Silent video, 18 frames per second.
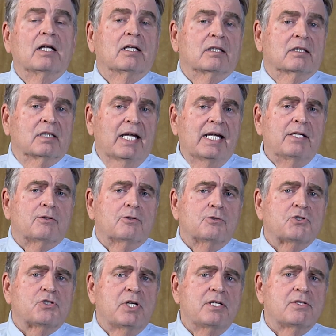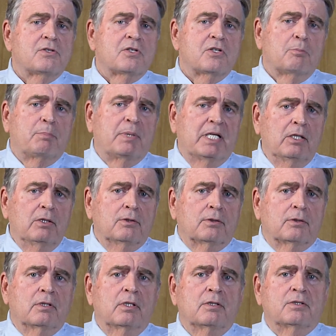Later, Jesus
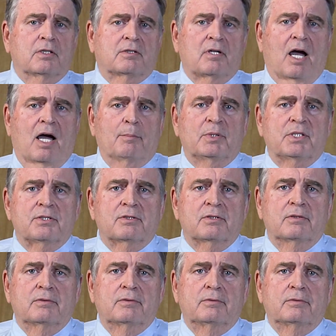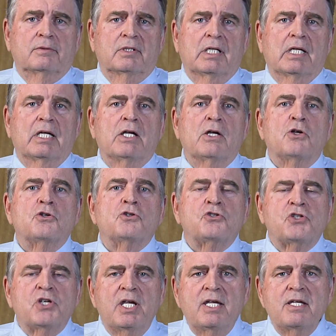appeared to Thomas.
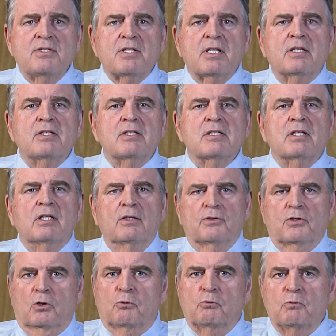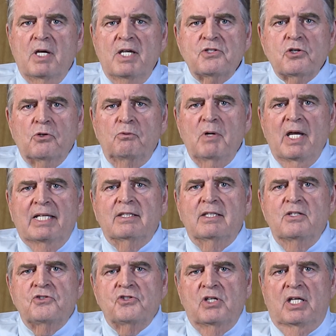Jesus, the
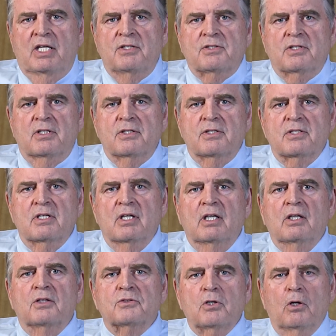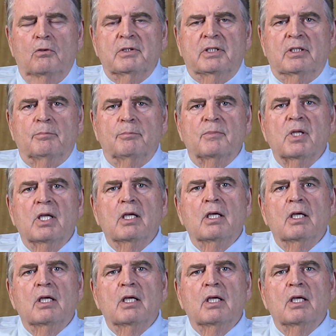resurrected Jesus, told him,